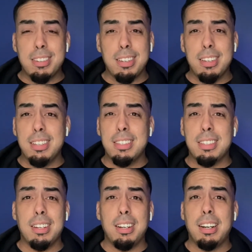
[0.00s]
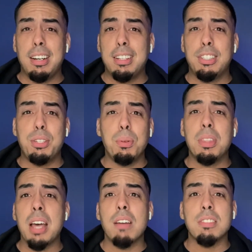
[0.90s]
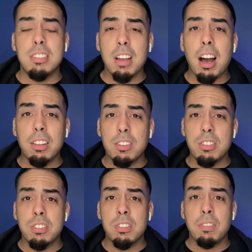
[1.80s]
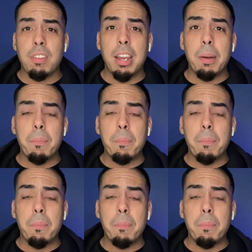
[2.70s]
is $2,000, right?